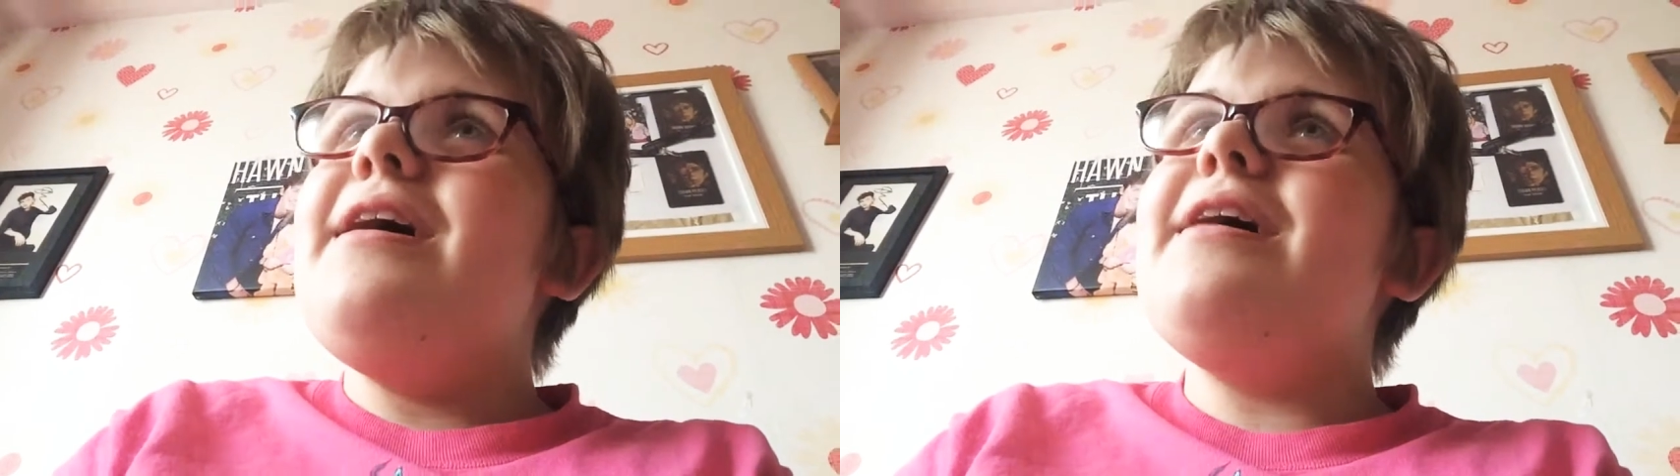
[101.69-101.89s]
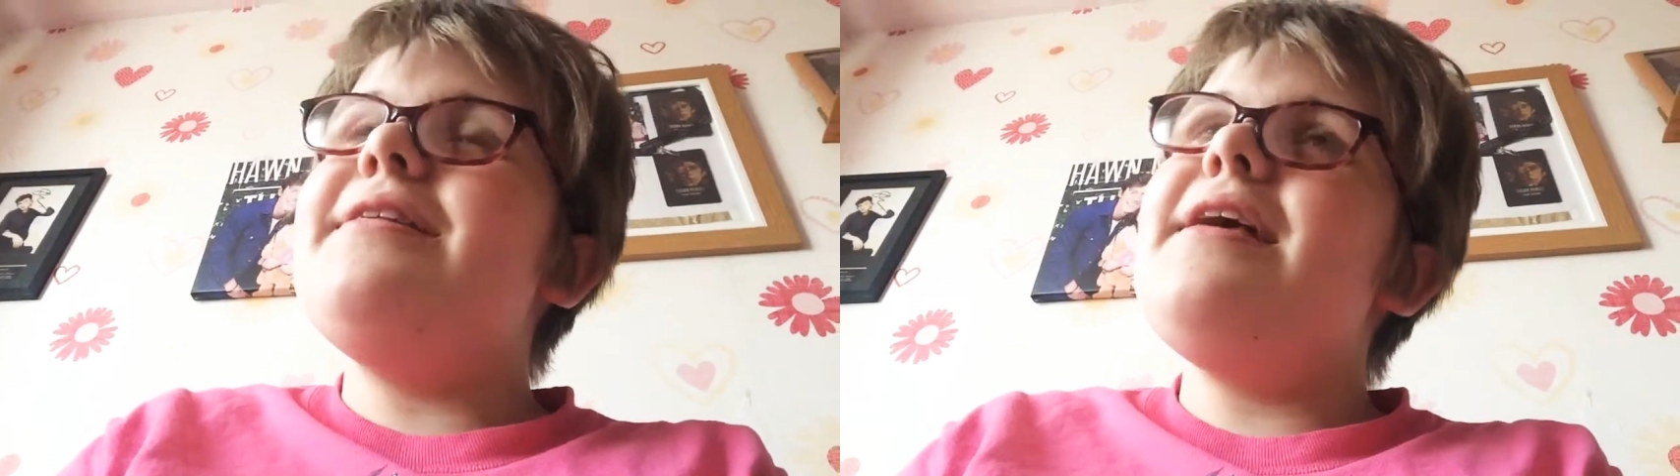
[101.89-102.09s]

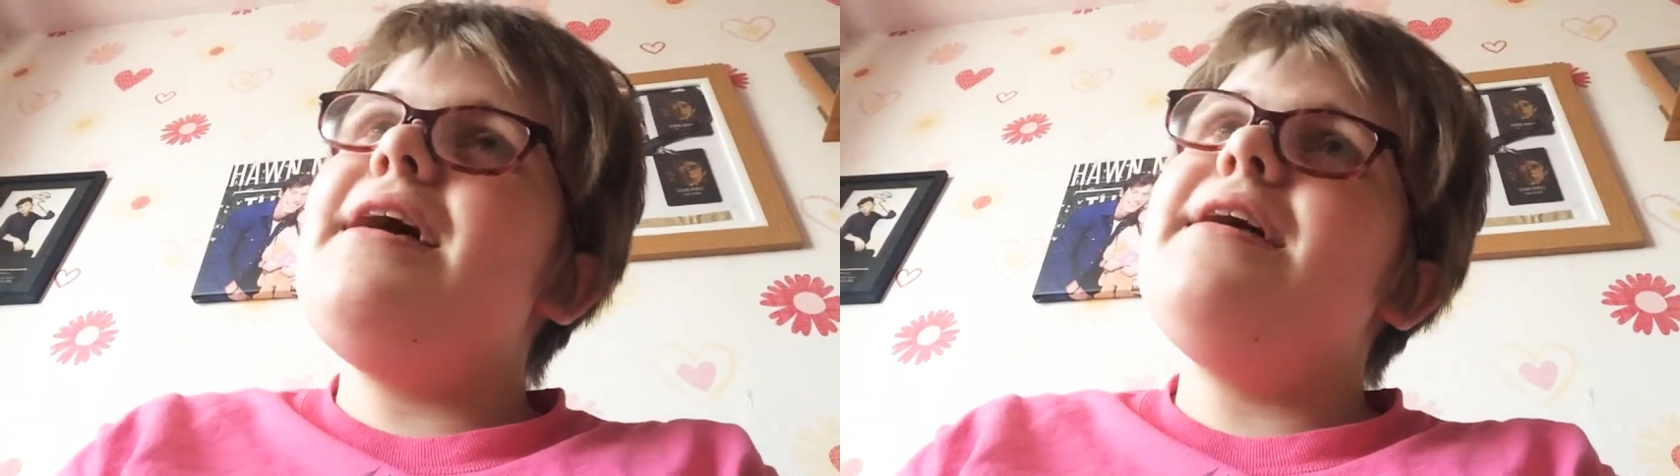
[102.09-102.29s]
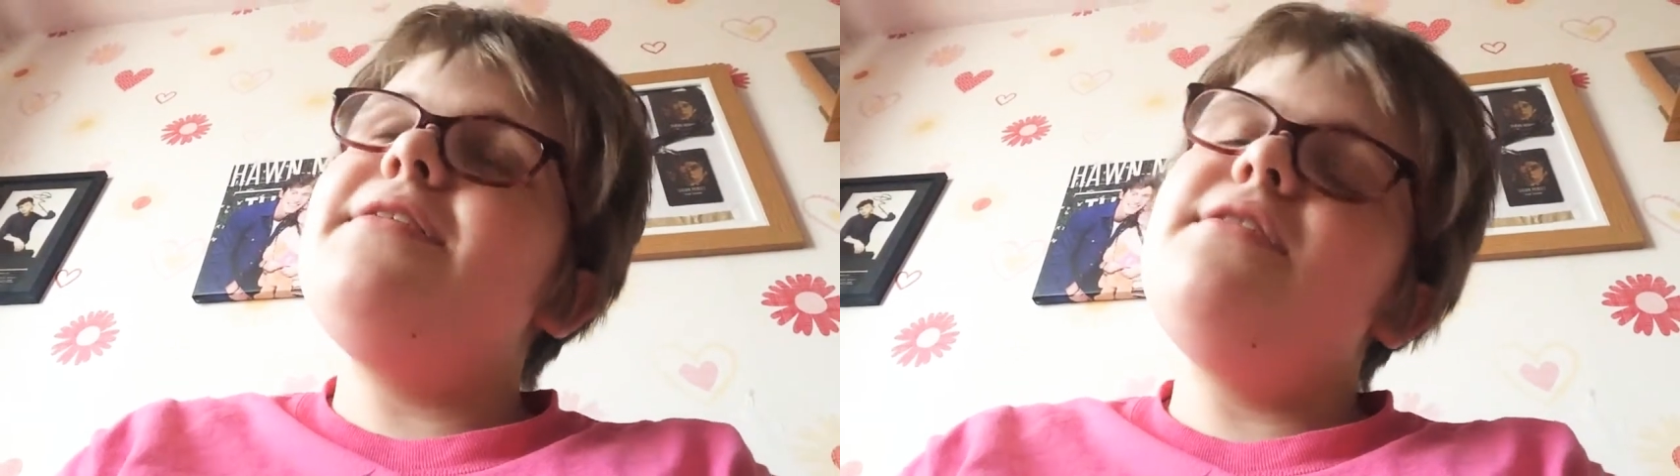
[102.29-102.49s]
And
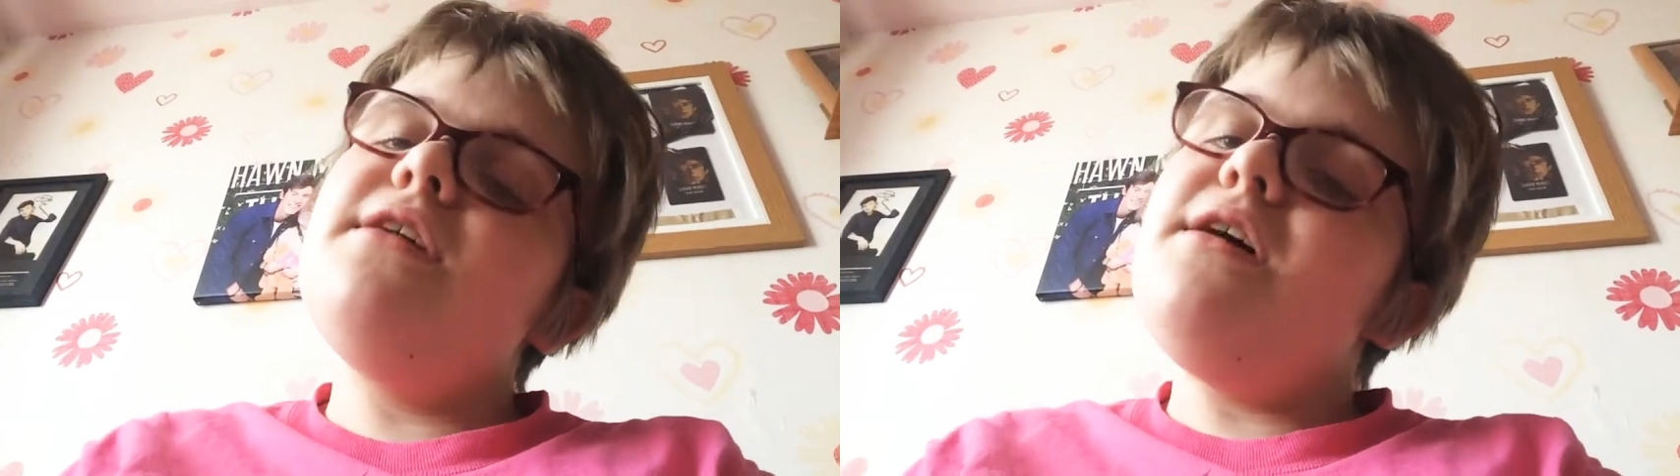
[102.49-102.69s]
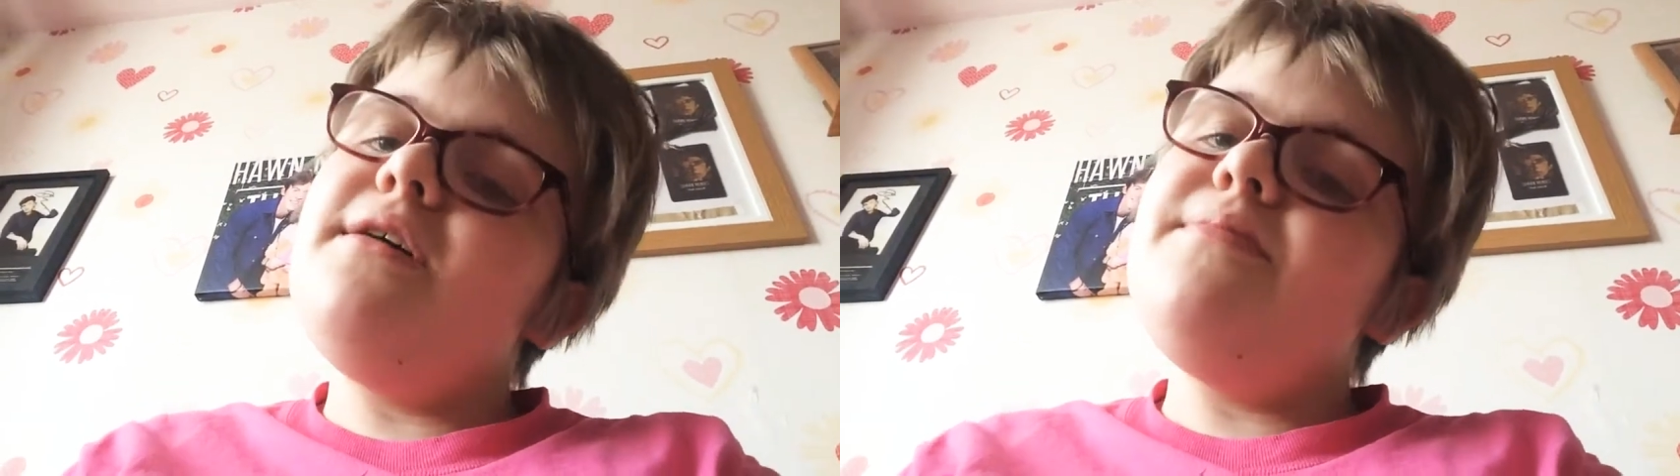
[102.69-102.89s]

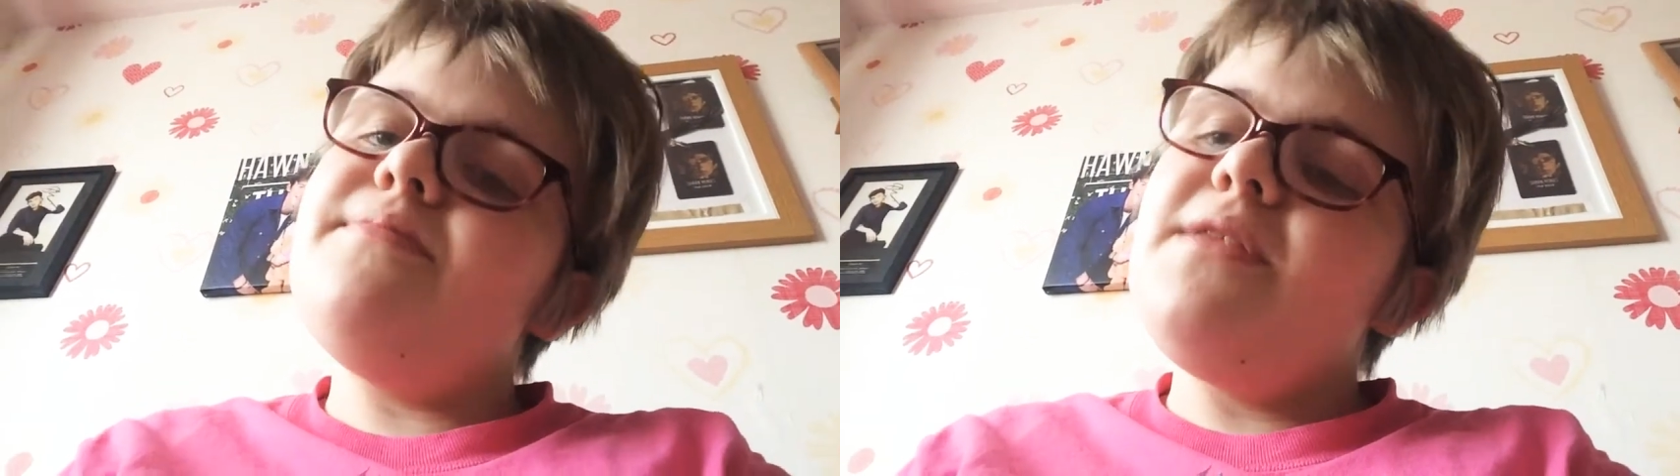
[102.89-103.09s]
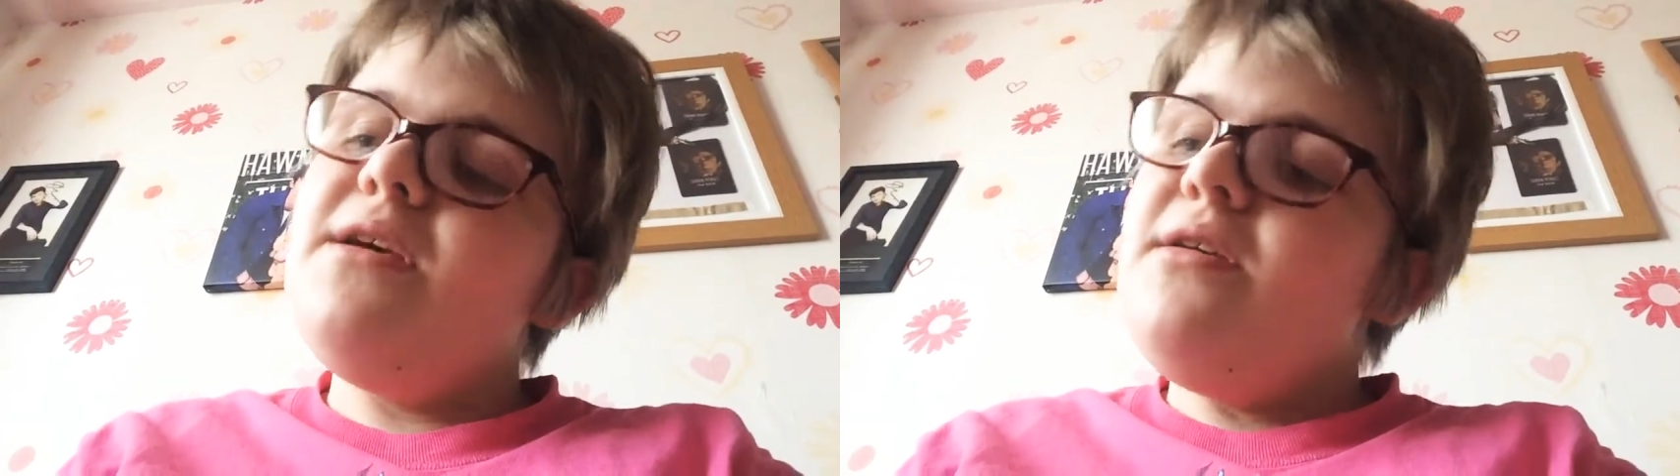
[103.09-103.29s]
then